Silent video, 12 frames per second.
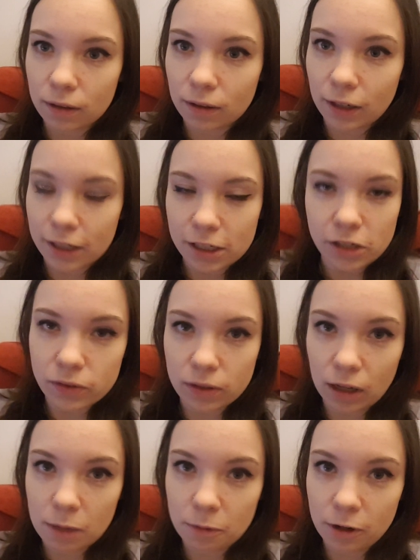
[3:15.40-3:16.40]
I can use the
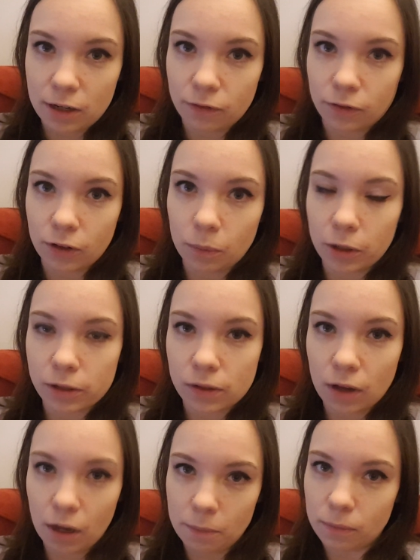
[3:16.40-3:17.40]
library for books
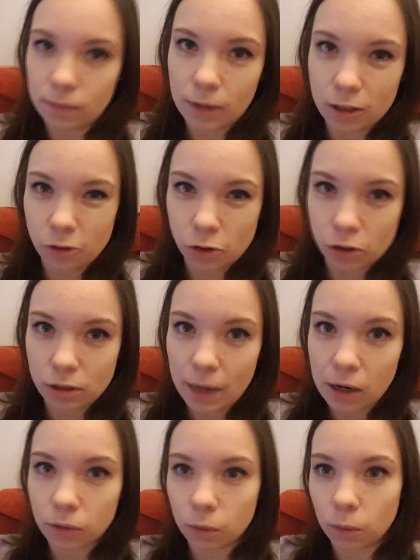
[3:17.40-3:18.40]
that I'm unsure
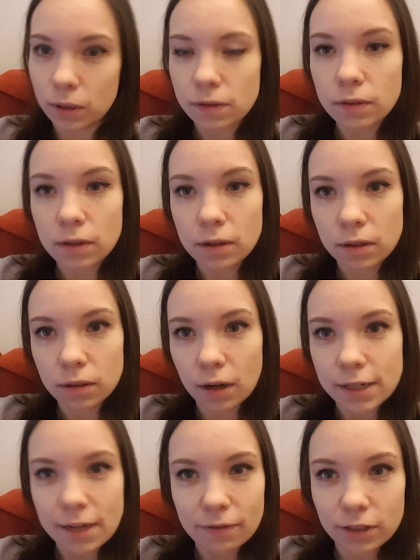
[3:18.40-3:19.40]
about or ones that
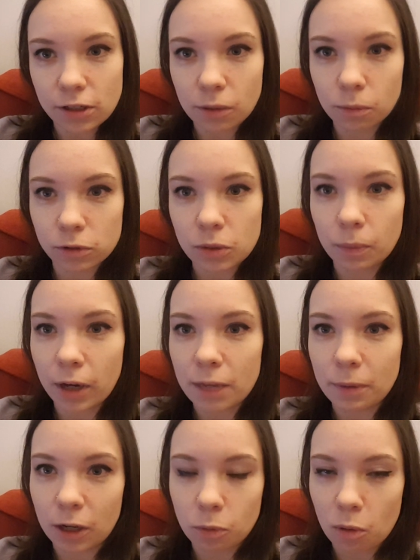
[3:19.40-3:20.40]
I definitely don't want to buy,
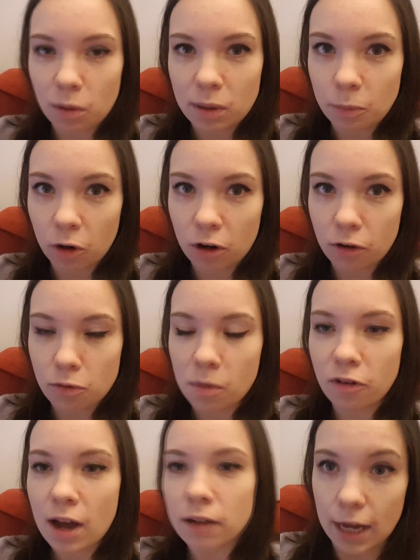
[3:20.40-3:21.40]
but I'd probably borrow from a
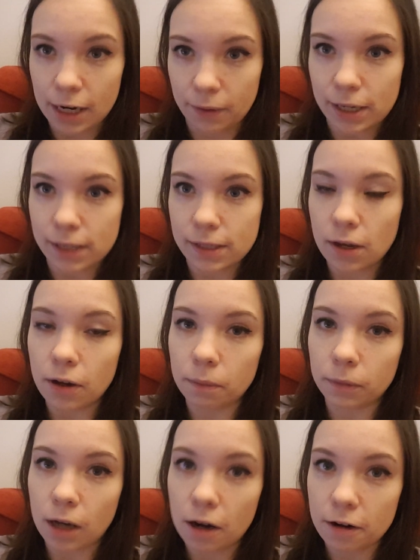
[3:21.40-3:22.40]
friend. Anyway, so
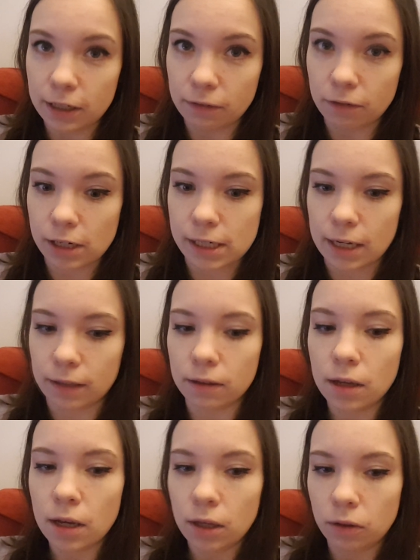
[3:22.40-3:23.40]
I'm currently reading
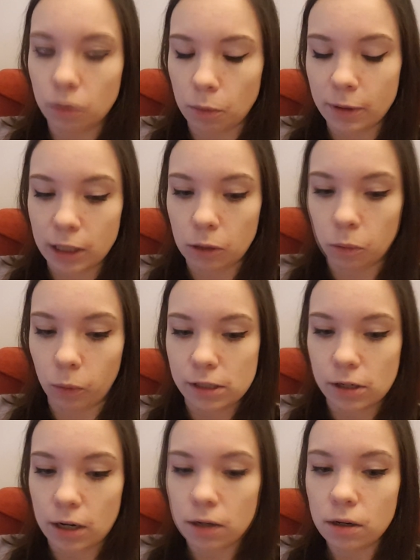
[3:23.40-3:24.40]
The Woman in the
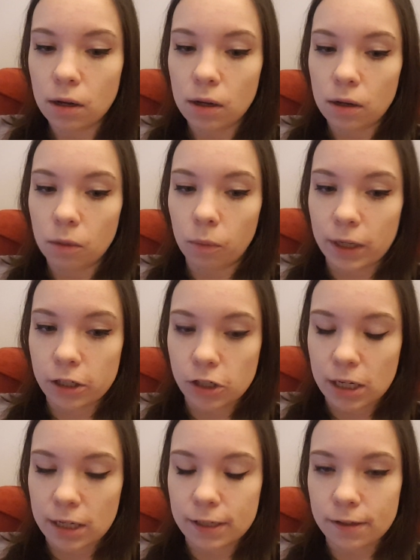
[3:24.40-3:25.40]
Window, which
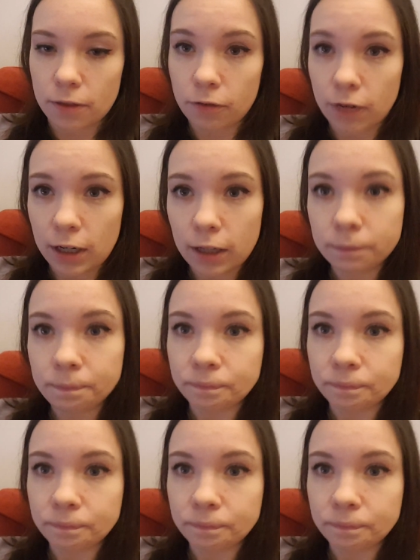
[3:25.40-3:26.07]
is a thriller,